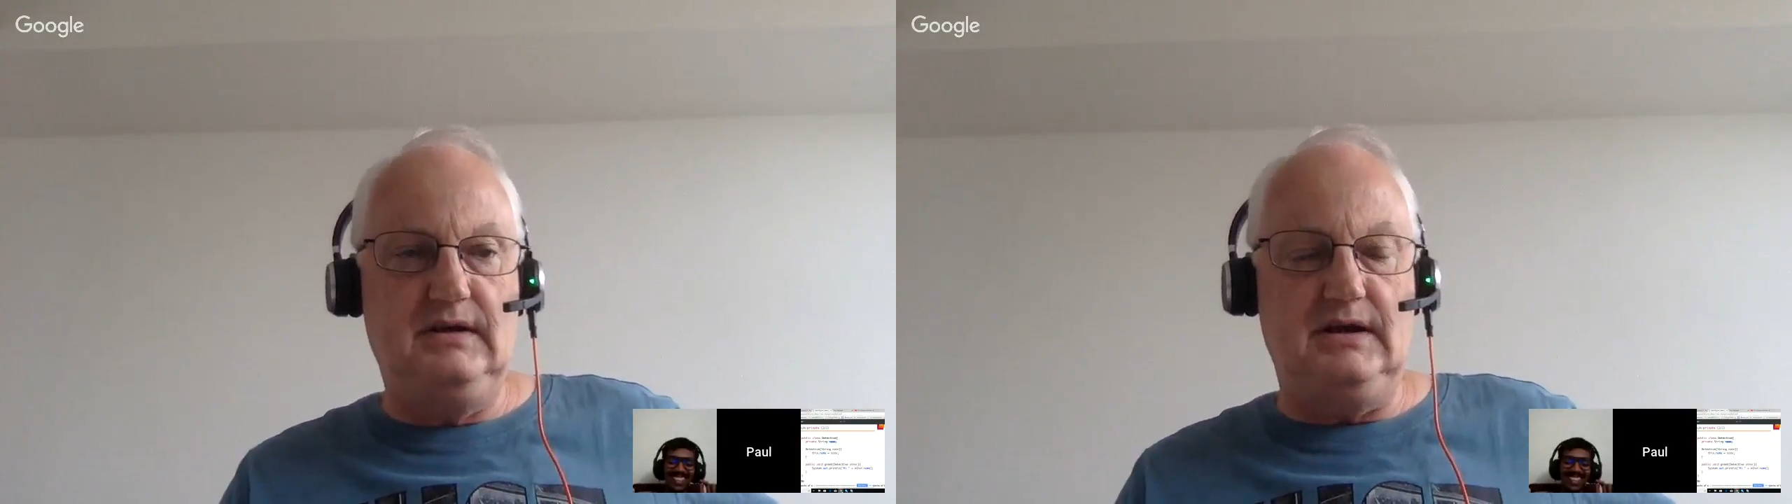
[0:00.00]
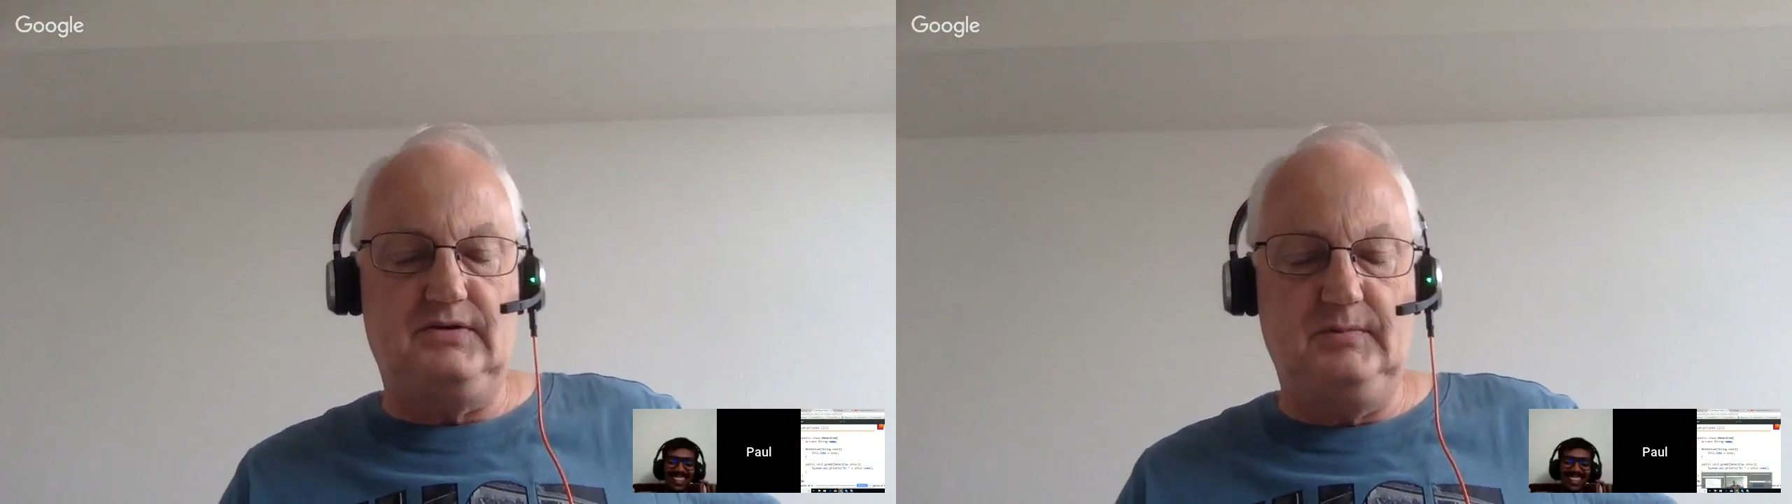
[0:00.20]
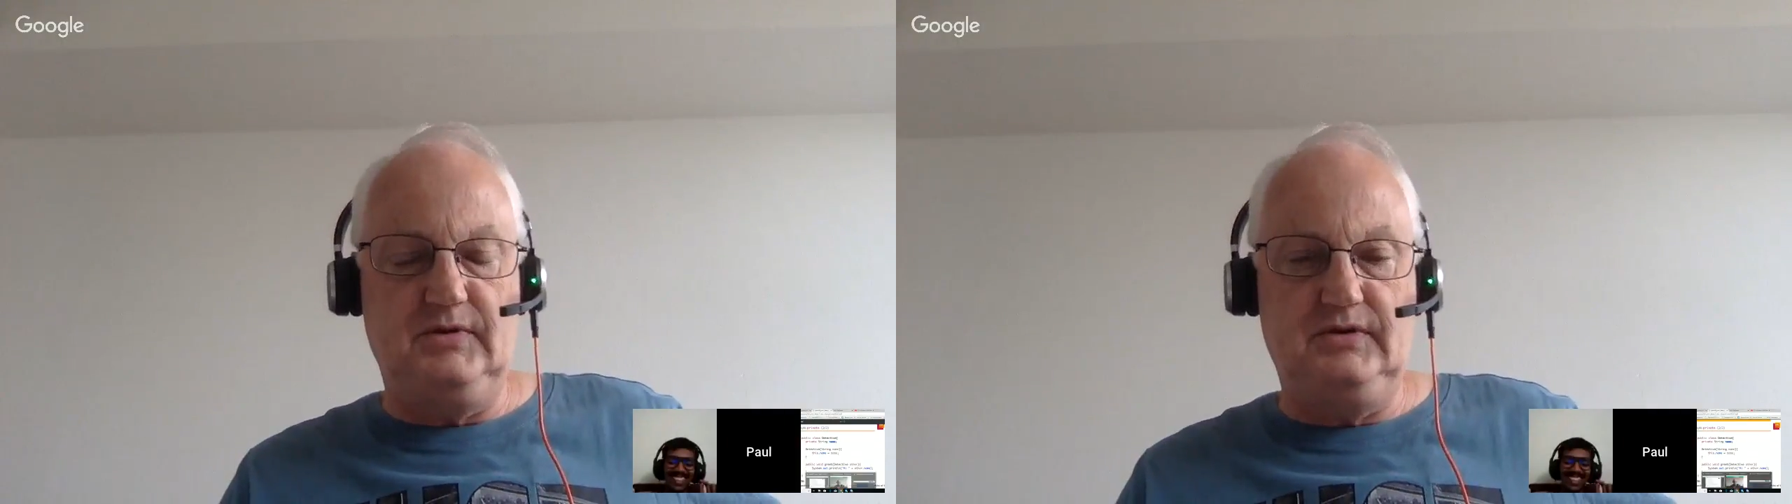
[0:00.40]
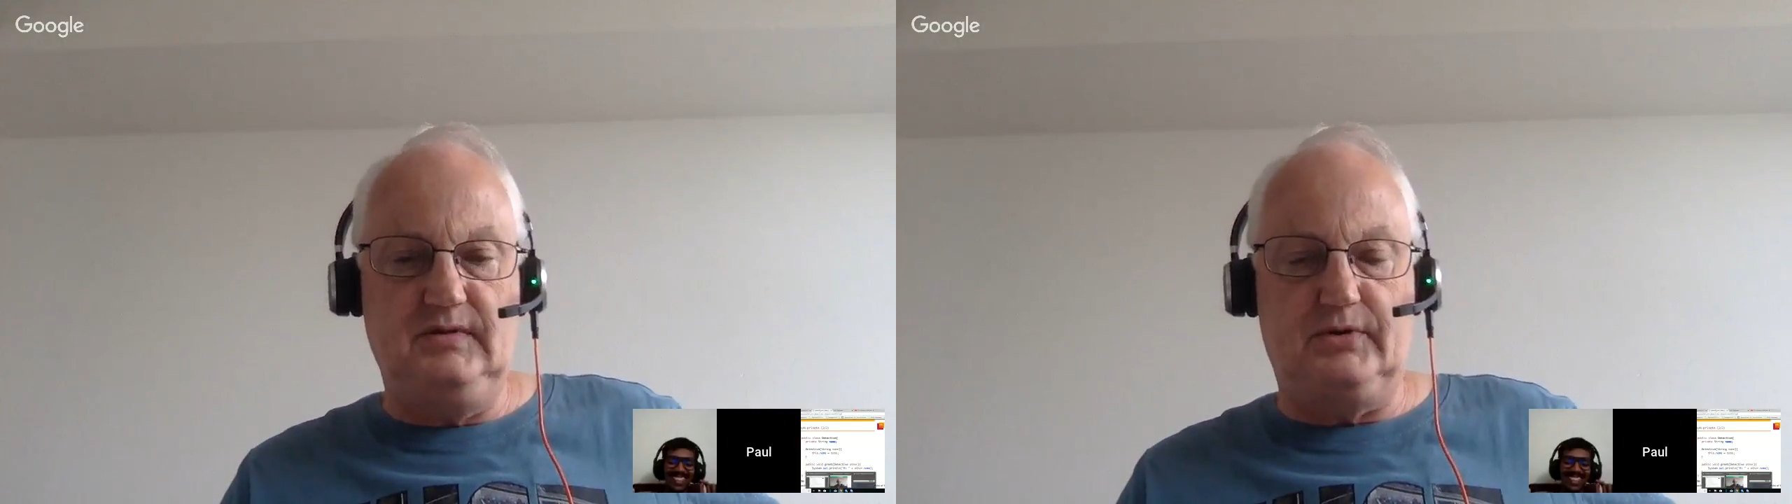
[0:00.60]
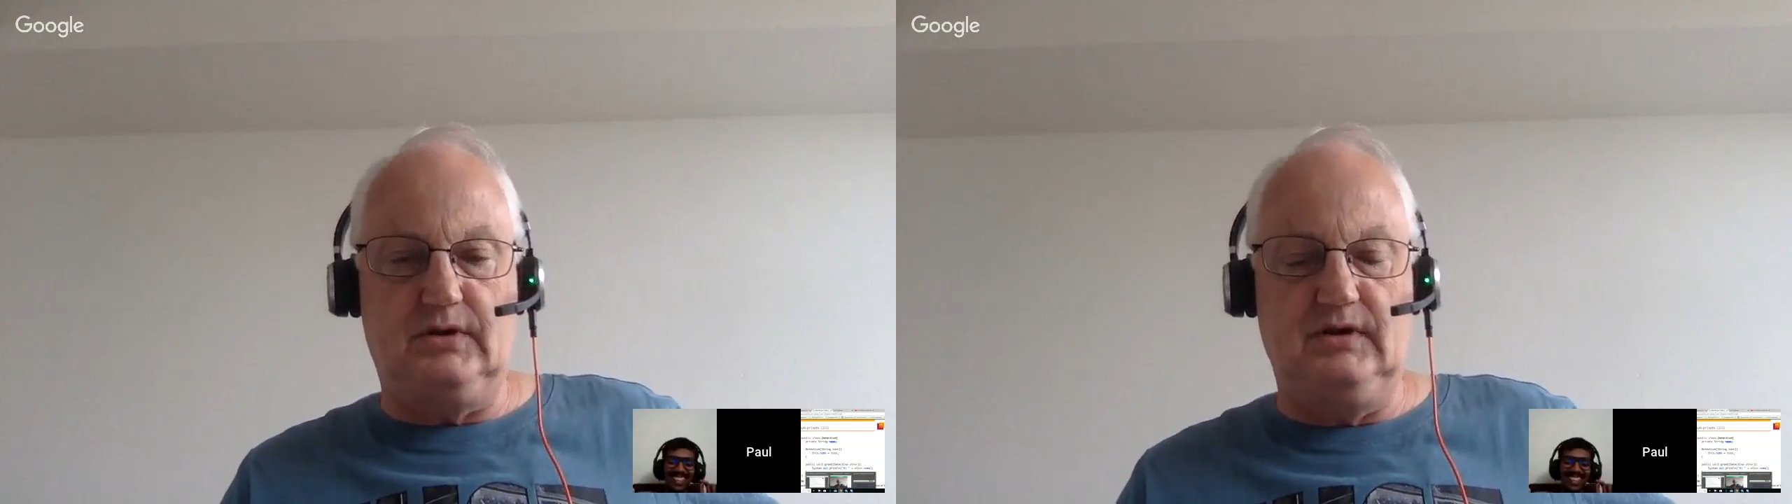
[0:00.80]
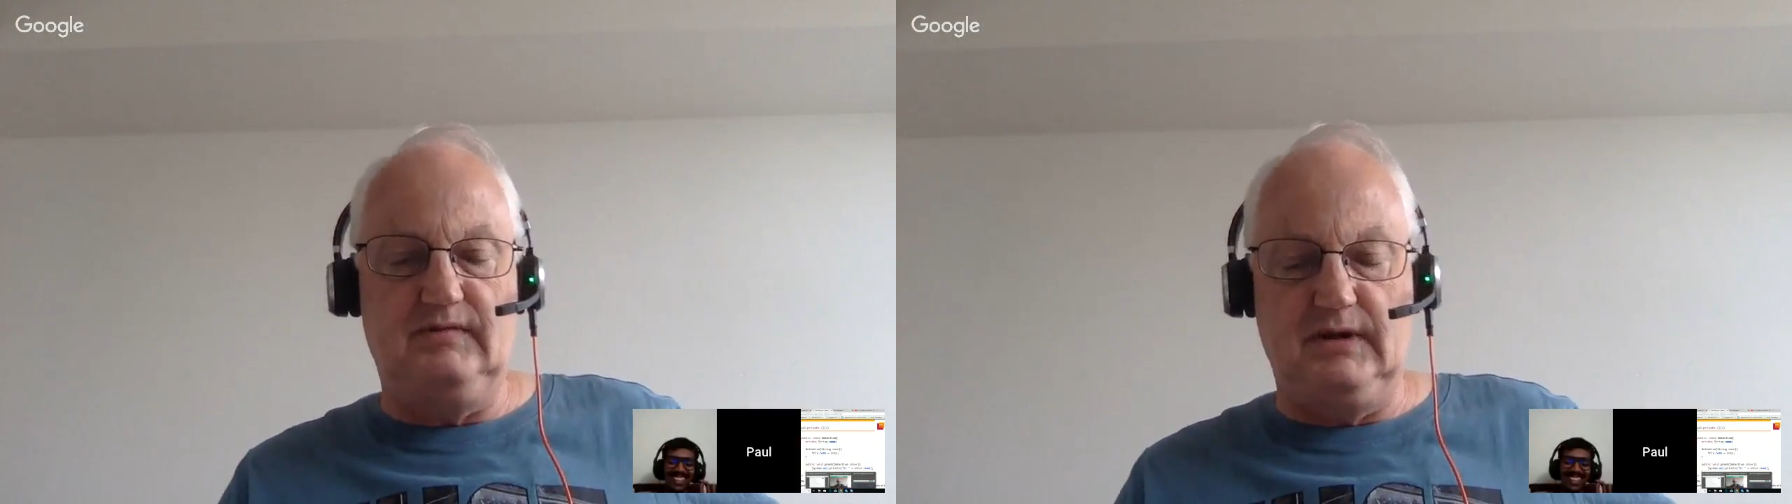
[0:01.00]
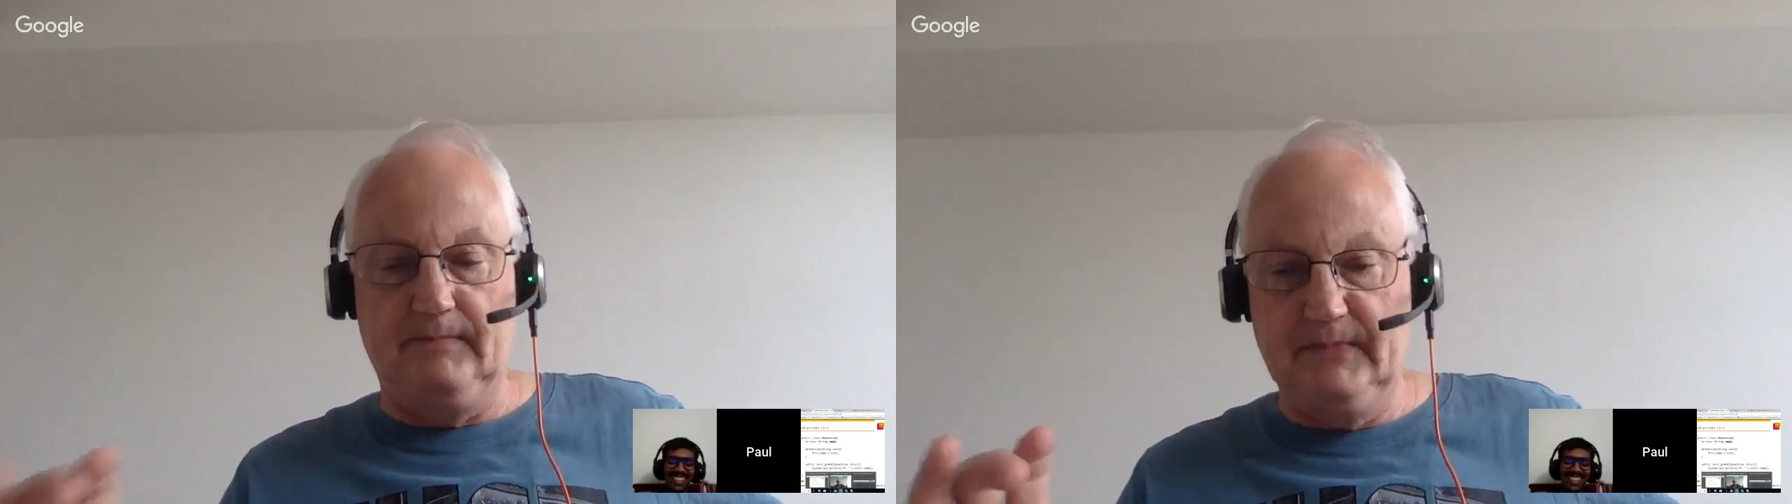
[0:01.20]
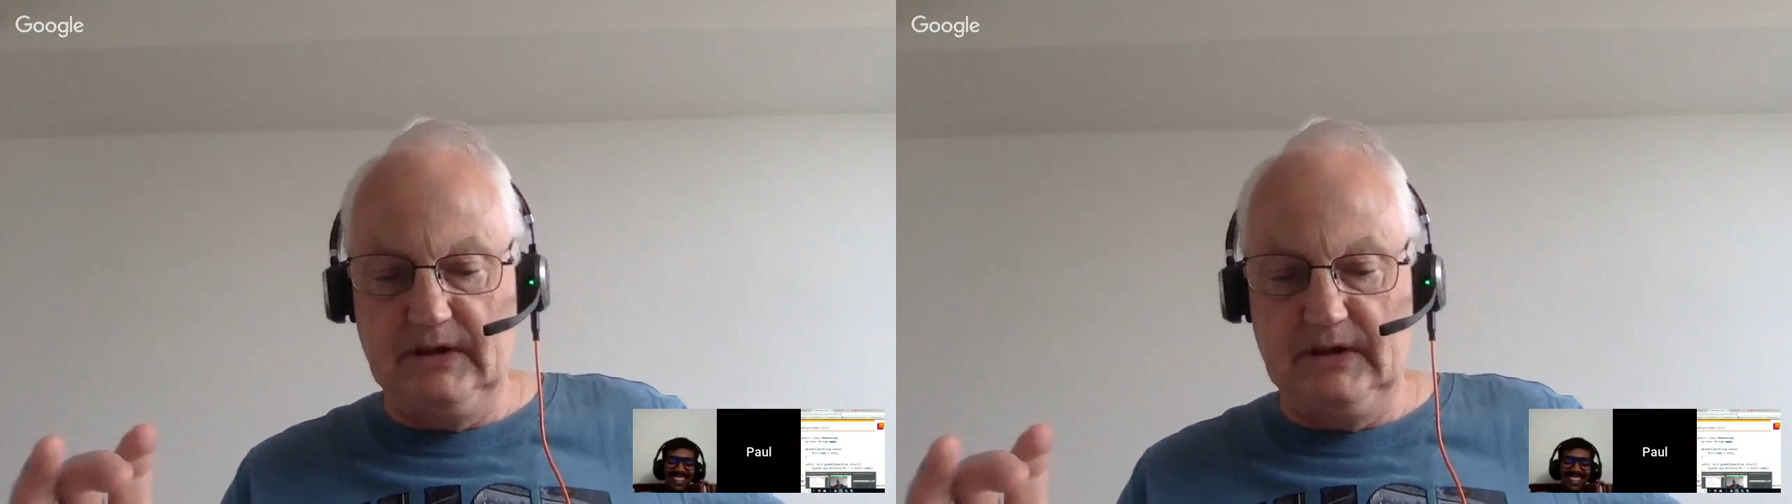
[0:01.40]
attribute is private,